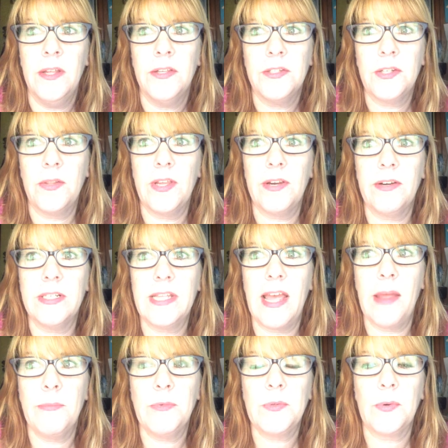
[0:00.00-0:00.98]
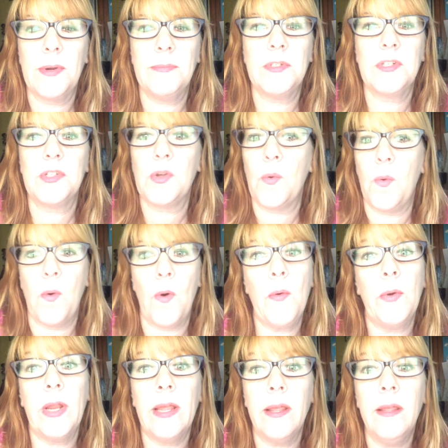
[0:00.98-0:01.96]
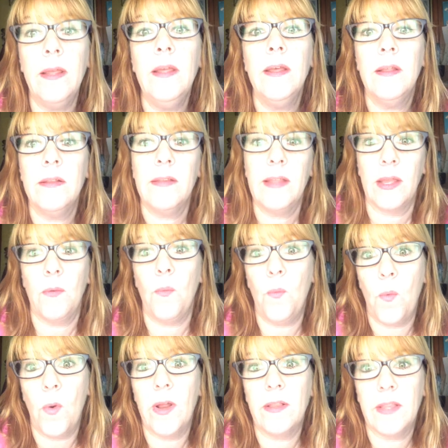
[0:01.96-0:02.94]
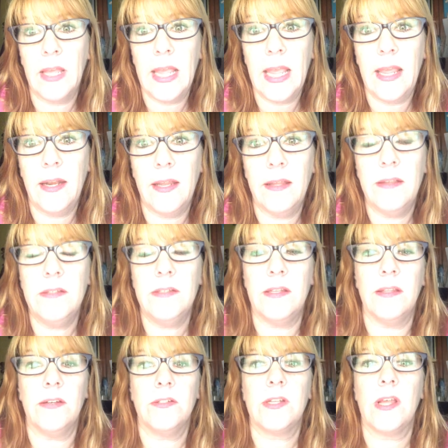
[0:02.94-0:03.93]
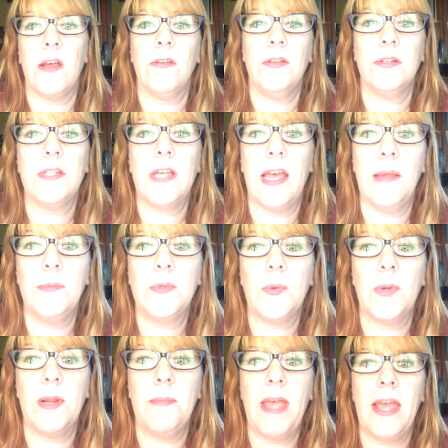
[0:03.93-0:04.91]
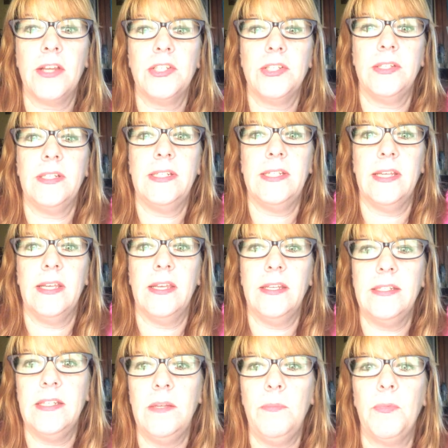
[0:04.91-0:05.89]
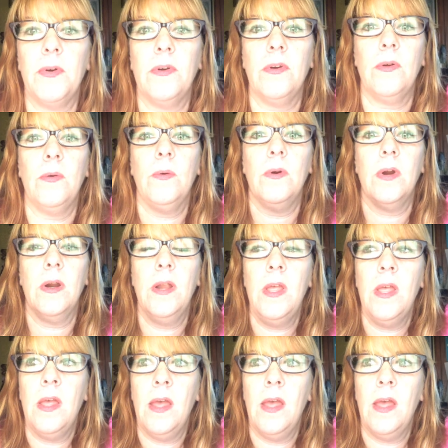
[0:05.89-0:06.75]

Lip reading: So there are times where I'm just quoting like what the gate is, and there's other times when I'm actually digging deeper or